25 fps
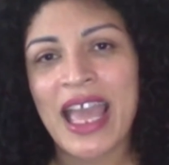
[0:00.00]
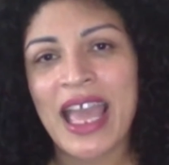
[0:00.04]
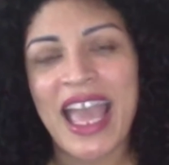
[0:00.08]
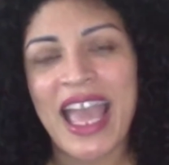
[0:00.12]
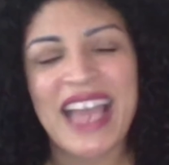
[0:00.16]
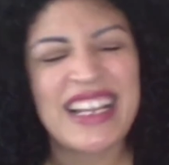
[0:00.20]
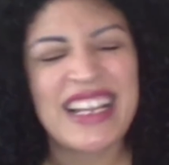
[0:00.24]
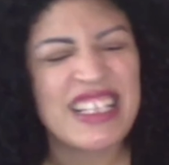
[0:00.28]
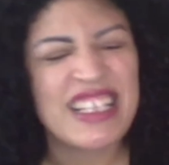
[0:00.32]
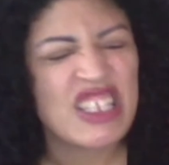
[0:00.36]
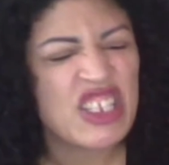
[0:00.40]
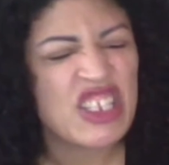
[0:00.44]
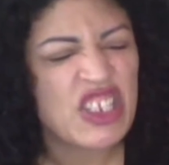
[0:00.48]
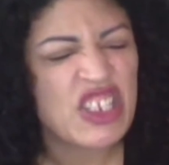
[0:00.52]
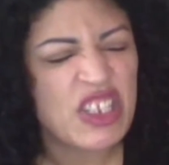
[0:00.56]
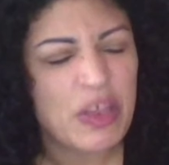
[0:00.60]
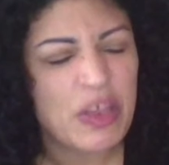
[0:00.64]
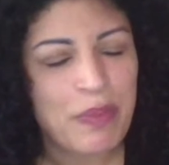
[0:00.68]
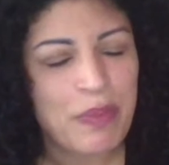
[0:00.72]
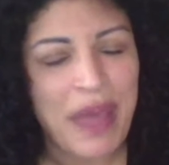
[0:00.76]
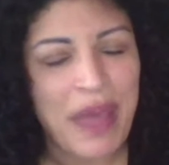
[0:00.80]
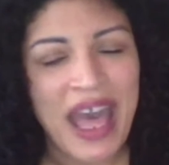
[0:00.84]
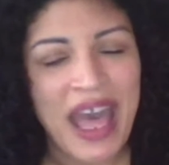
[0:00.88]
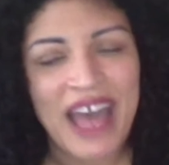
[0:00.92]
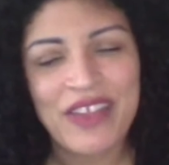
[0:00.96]
And it's, the
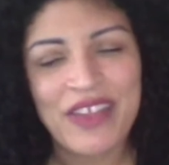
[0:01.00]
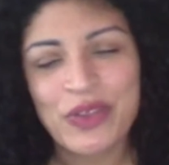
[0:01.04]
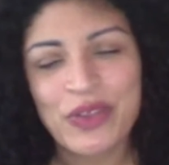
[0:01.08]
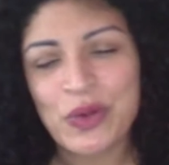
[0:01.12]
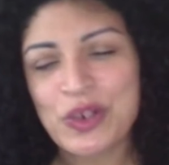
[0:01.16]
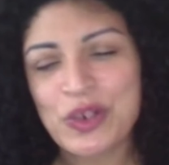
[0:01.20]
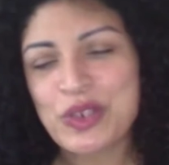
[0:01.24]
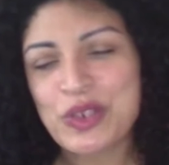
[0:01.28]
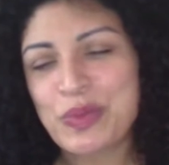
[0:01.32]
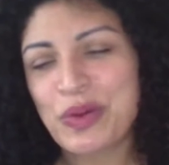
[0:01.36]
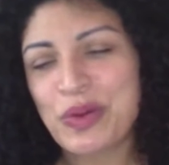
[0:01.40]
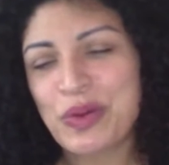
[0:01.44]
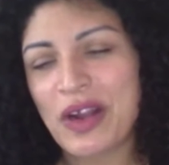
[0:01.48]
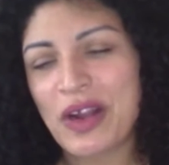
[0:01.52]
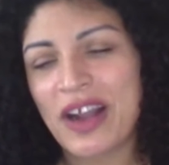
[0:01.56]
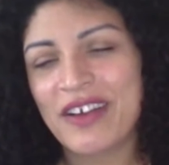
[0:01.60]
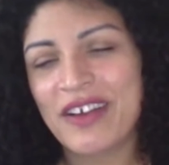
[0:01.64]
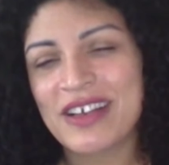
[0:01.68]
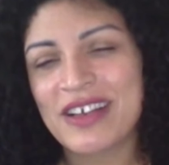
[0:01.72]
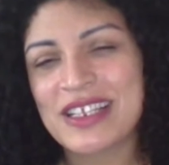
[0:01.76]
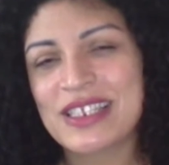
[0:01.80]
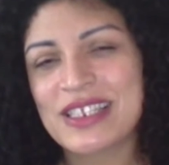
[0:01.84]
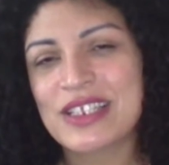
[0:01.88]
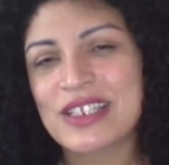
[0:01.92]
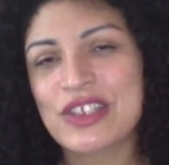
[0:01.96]
path towards
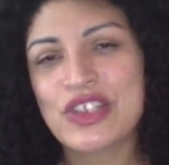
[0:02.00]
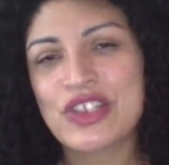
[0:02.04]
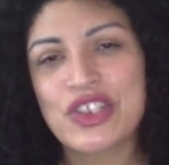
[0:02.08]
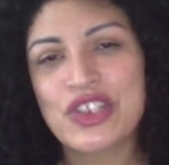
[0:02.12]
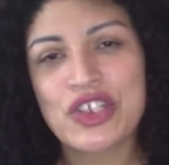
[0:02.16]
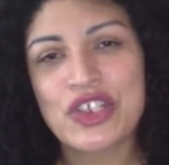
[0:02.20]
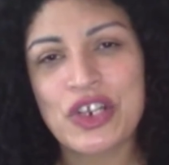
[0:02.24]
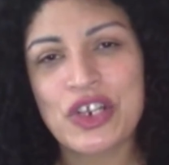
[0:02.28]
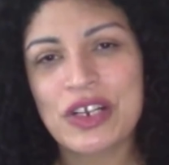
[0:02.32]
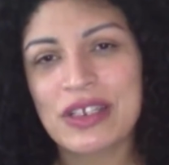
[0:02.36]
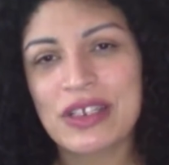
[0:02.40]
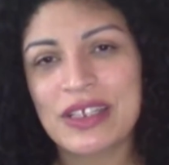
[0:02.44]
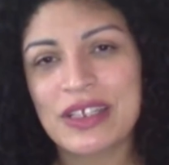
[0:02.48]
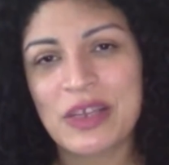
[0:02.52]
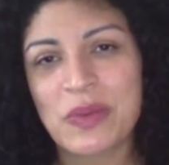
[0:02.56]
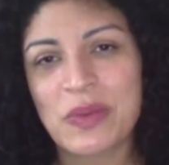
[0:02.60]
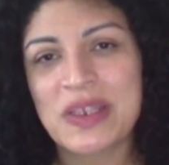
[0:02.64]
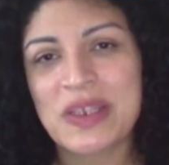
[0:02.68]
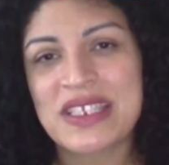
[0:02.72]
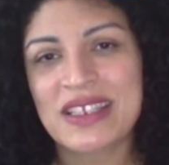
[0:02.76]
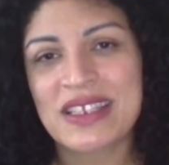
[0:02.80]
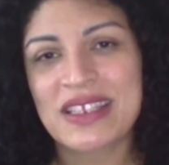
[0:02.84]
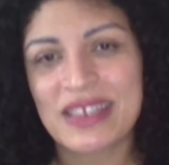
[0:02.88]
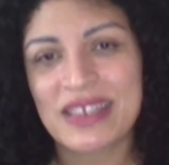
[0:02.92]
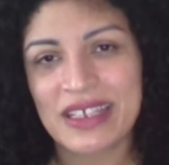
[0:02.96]
progress certainly
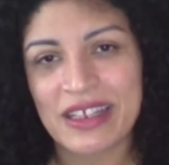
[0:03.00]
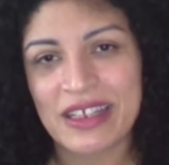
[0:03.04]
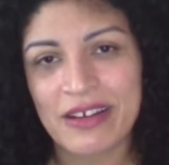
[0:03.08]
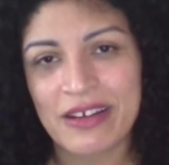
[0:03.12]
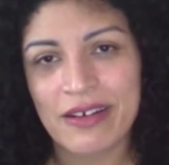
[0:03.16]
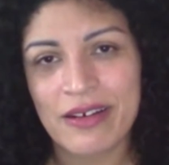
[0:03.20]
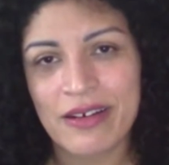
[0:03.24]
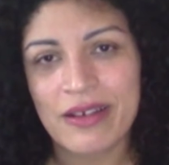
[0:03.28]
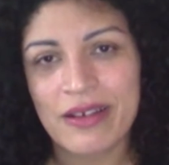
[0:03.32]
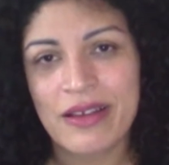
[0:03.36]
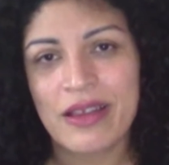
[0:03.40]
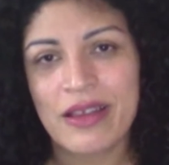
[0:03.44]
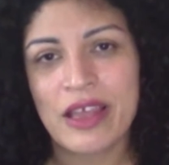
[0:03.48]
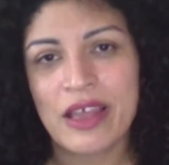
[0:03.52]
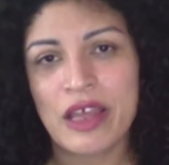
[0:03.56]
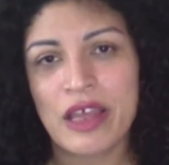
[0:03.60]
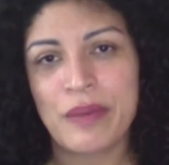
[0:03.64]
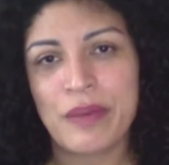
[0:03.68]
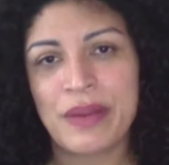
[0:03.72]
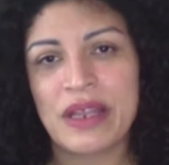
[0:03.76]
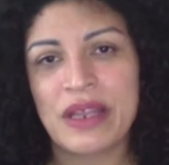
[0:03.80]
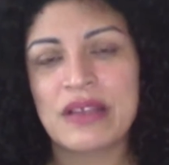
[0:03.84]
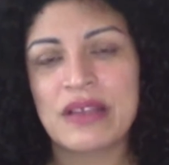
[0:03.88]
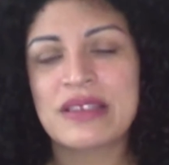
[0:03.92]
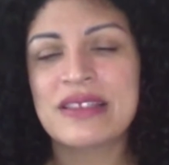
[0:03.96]
wasn't linear,
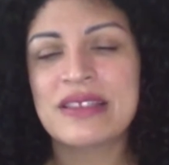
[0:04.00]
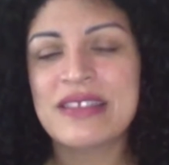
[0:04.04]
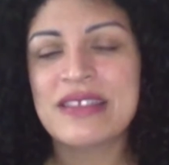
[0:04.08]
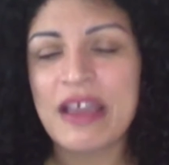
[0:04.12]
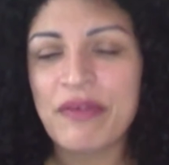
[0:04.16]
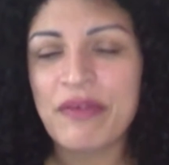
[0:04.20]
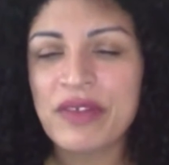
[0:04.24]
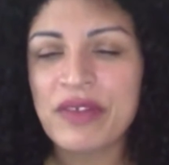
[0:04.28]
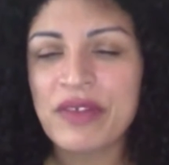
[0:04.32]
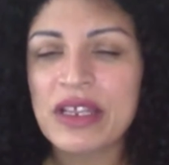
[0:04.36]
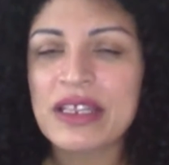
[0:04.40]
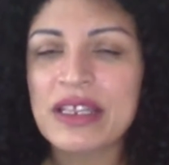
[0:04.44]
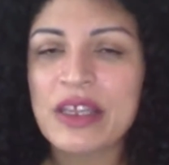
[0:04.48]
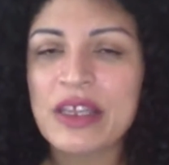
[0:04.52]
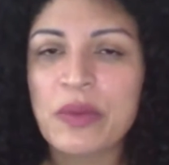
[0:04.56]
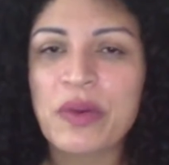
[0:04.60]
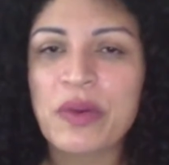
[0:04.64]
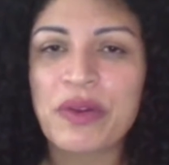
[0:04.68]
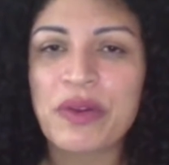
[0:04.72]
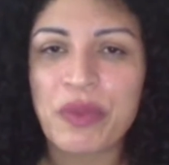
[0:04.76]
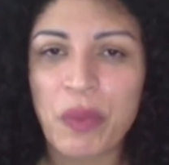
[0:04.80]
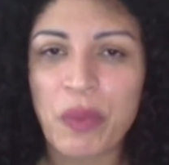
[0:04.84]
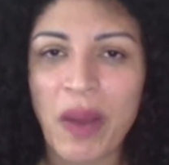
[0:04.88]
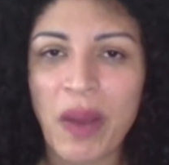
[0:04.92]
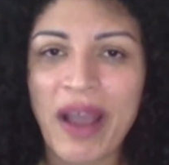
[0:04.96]
but it was definitely
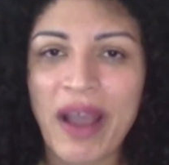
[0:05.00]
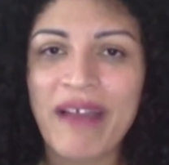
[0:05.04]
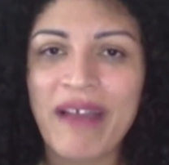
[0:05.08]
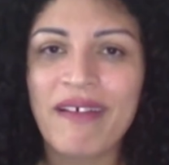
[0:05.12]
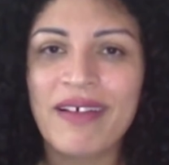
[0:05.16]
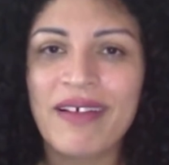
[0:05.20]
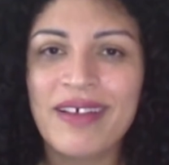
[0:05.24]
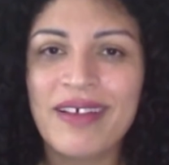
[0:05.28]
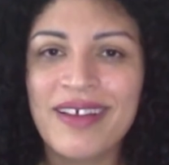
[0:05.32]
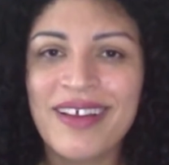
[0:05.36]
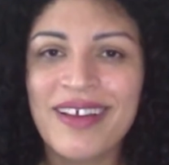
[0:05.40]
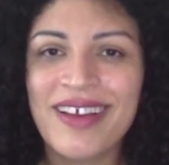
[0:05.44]
worthwhile.